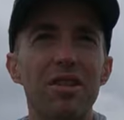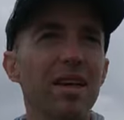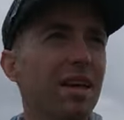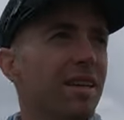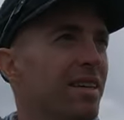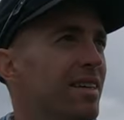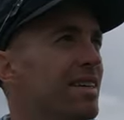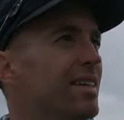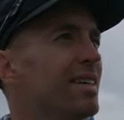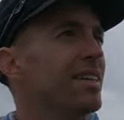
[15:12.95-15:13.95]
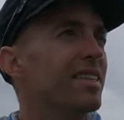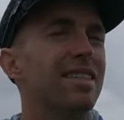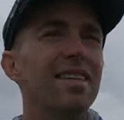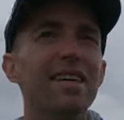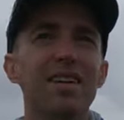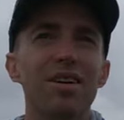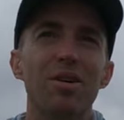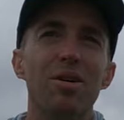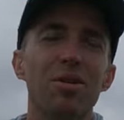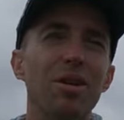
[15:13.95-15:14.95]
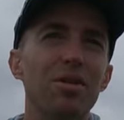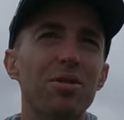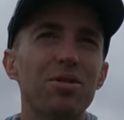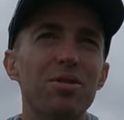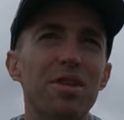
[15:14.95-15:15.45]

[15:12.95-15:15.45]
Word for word: to the end and see that all the other ones